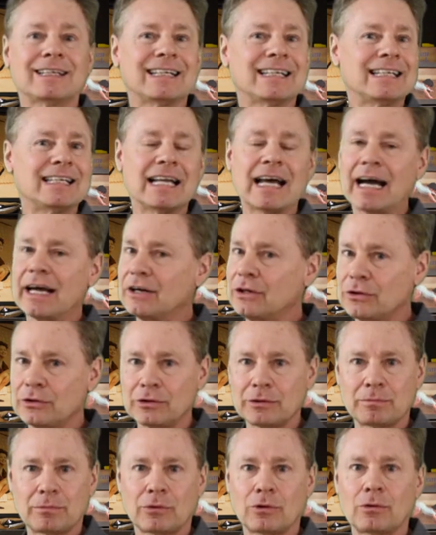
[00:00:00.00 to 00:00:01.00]
not a
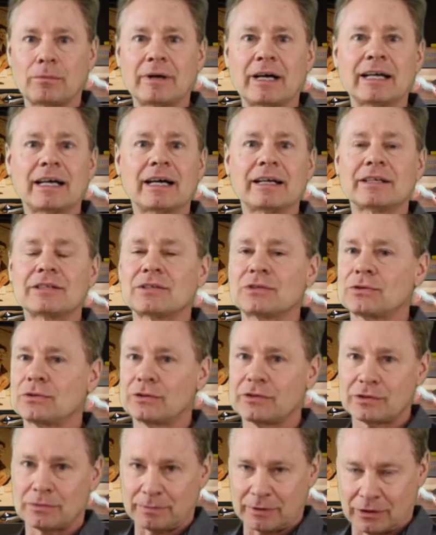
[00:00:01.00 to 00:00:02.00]
good probiotic
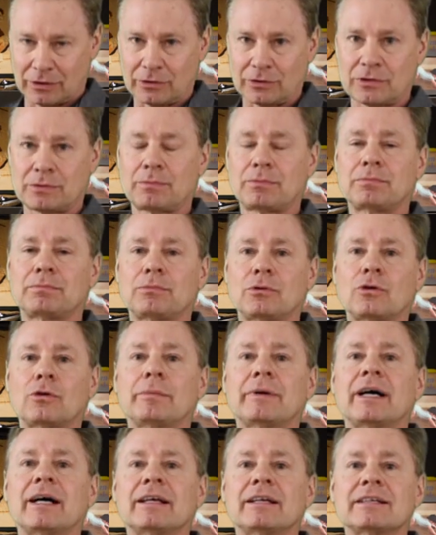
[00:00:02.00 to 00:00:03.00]
source, but there's
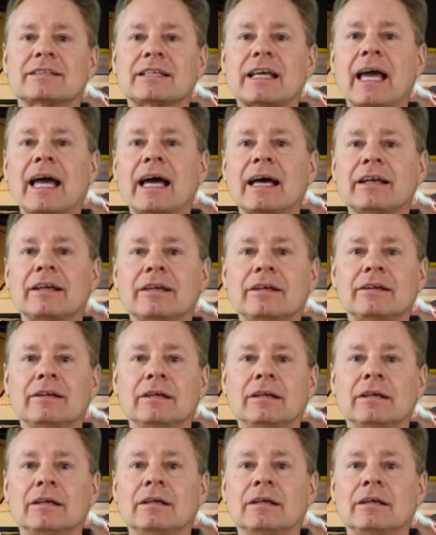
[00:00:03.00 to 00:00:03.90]
probiotics added.